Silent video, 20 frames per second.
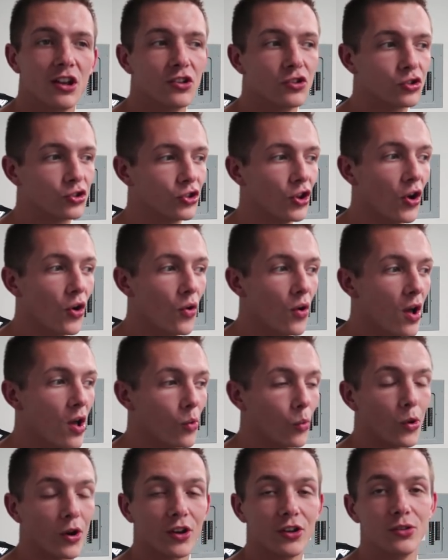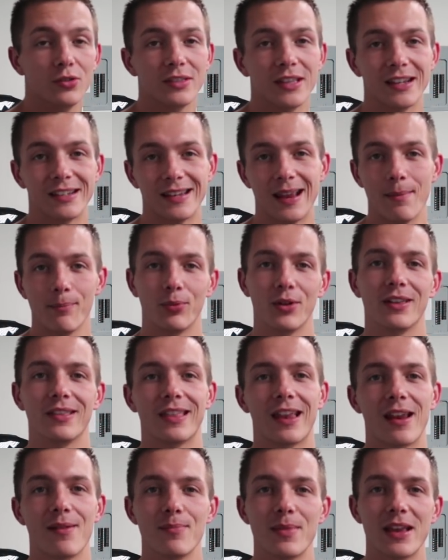So we're gonna use that template
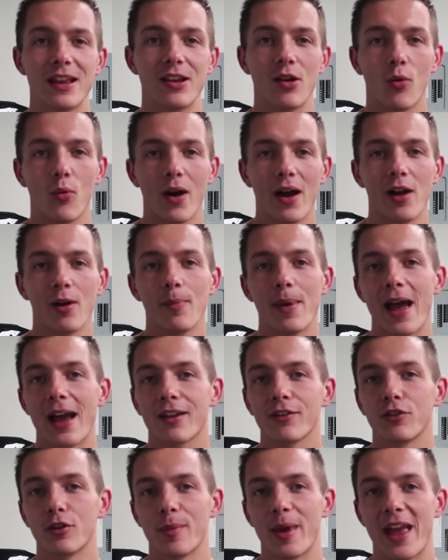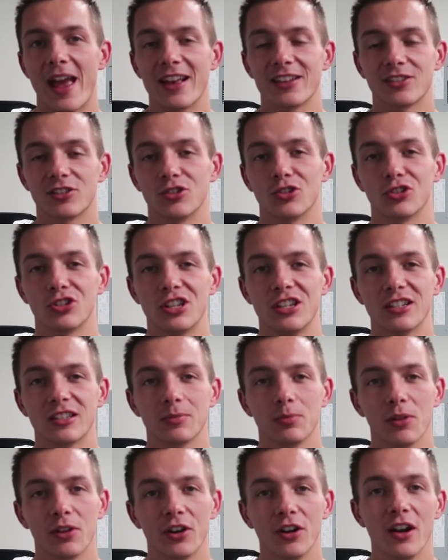that I made a while back for my S13
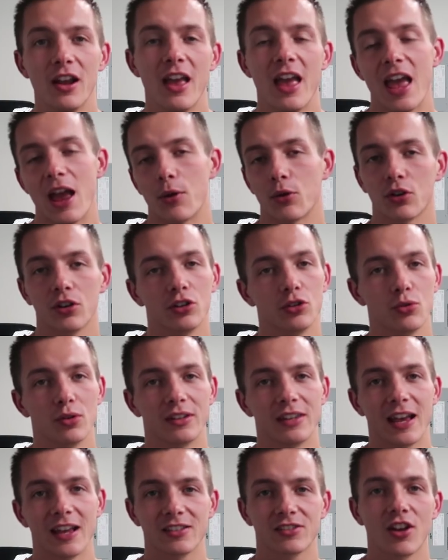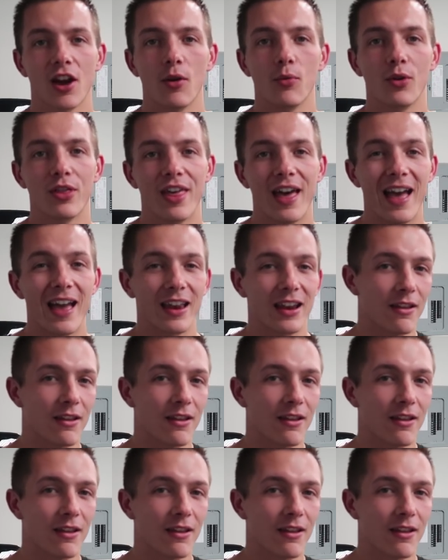splitter, and we're gonna do a test cut with that.